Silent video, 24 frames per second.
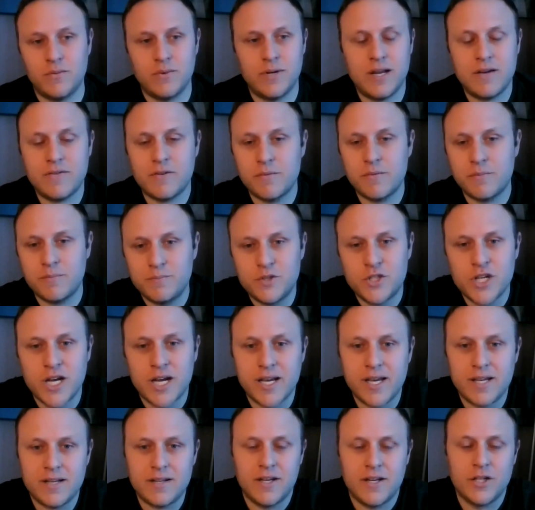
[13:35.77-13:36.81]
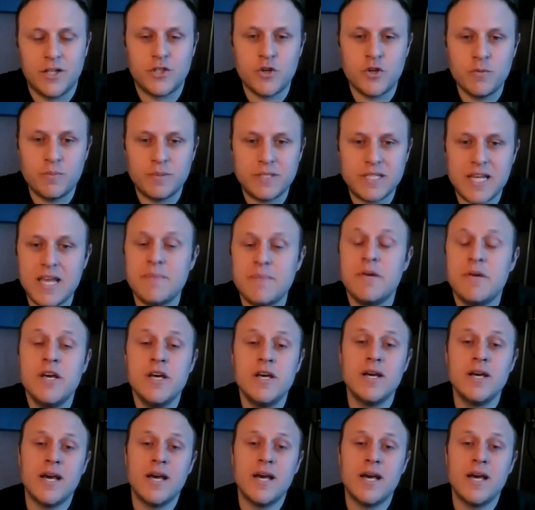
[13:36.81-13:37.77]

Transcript: whatever giant Hadoop team.